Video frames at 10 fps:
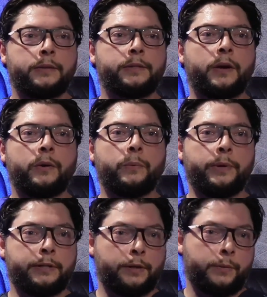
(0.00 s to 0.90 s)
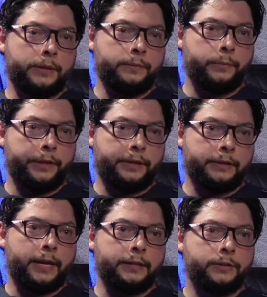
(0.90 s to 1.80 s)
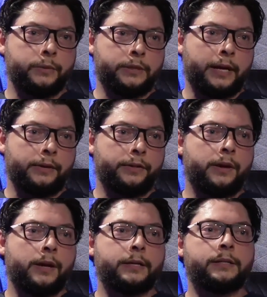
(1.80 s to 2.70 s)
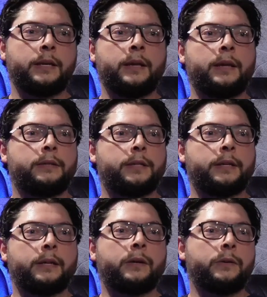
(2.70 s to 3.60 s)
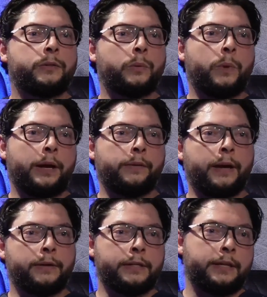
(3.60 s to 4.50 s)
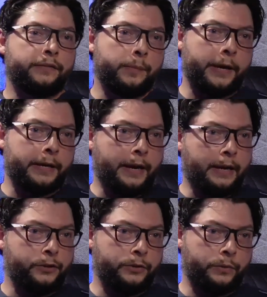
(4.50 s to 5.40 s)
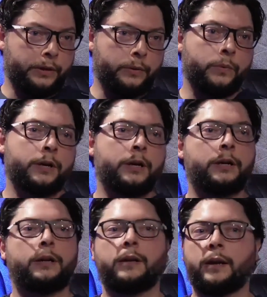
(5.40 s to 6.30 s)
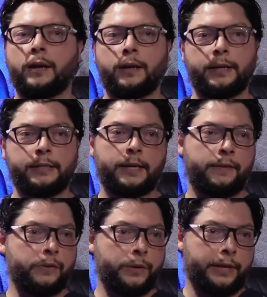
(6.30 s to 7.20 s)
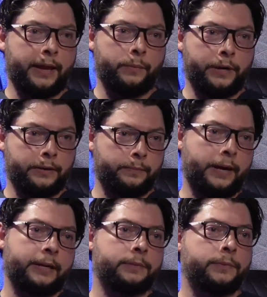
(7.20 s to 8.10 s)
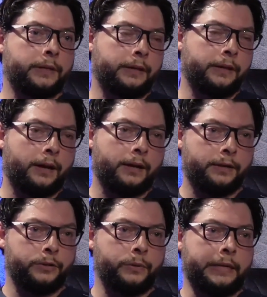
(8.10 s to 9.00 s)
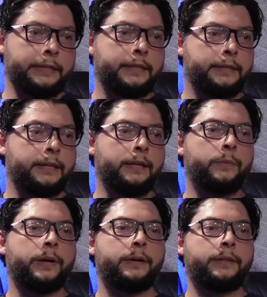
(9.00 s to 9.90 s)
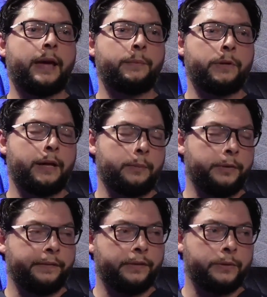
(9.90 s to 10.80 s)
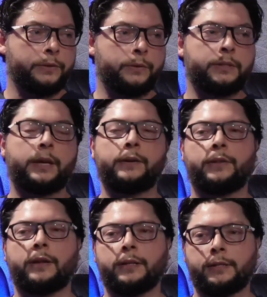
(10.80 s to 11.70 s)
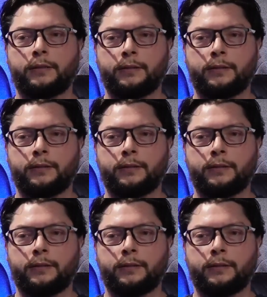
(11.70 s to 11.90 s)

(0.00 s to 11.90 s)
So with someone with intense suicidal thoughts, to wait around to see if a medication is going to work, instead of doing that, we can possibly do ECT, where that will help lift those suicidal thoughts.